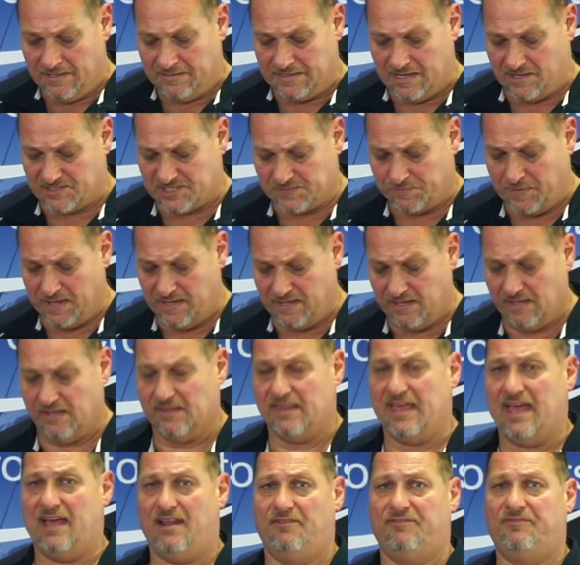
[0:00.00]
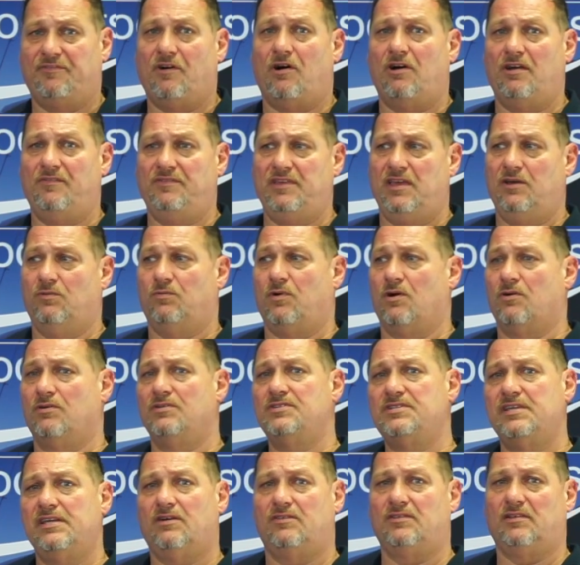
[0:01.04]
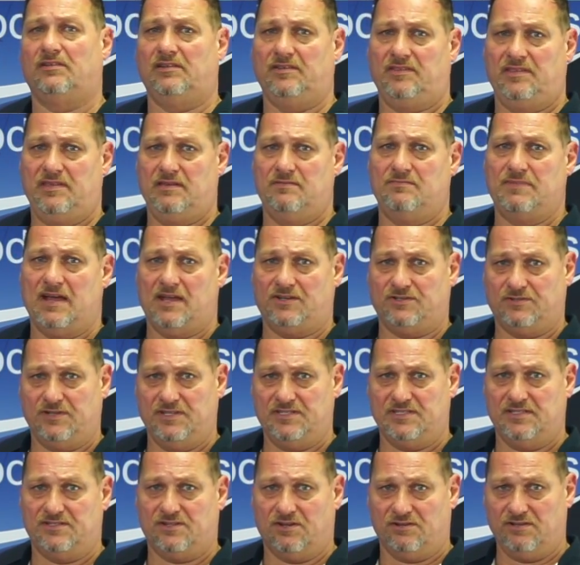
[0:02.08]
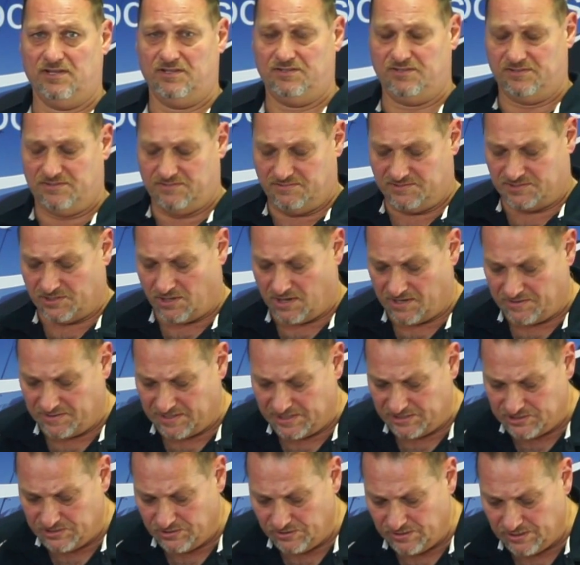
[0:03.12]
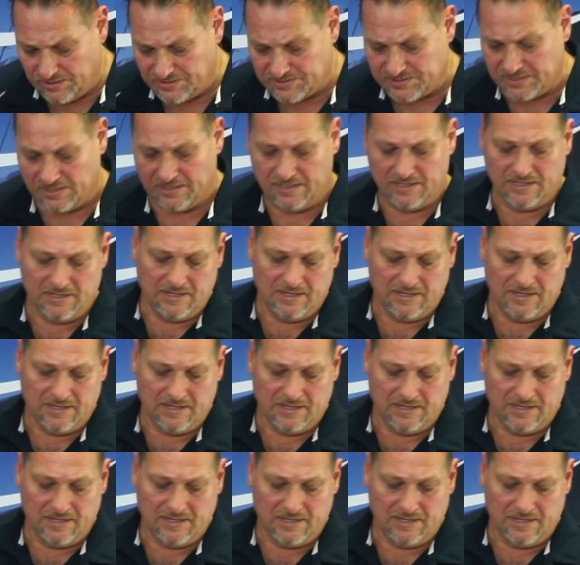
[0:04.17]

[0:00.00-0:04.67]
Now, speaking of that, 5-year warranty on the lithium batteries inside these units.